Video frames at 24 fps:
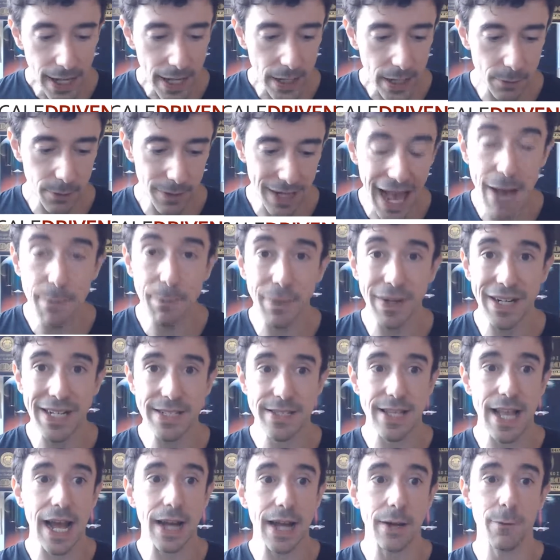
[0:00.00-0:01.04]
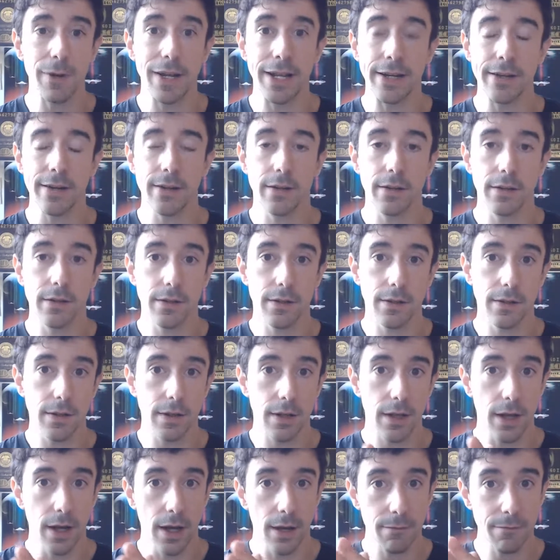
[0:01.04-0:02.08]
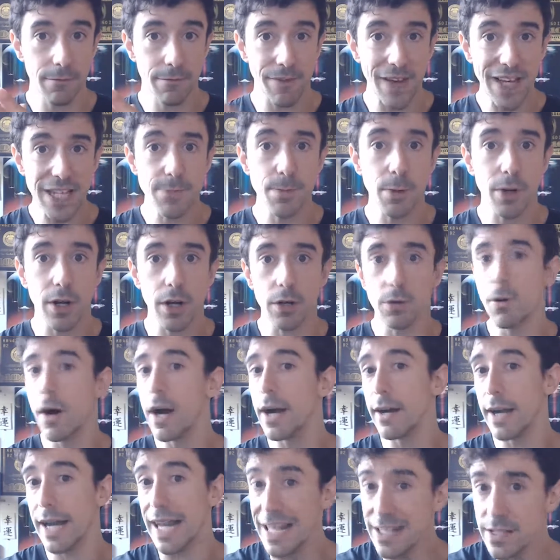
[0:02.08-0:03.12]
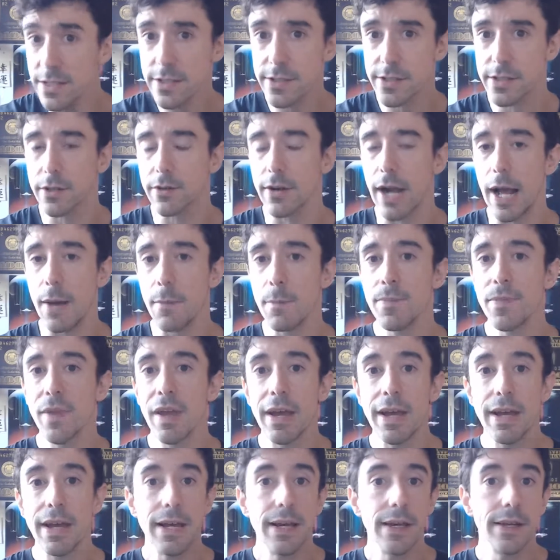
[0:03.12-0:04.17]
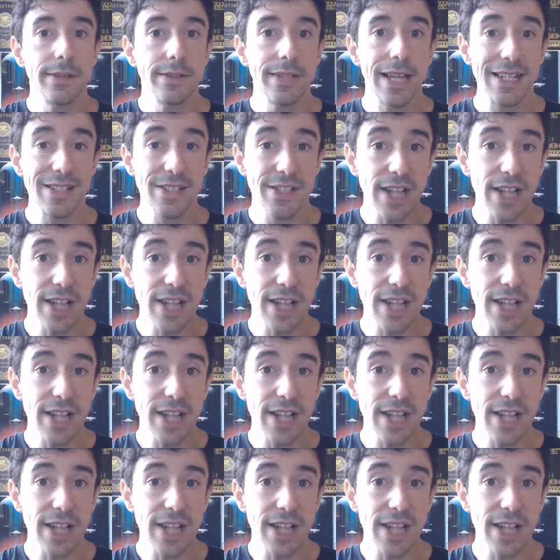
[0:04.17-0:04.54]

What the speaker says: And what happened is that when Facebook acquired Instagram, they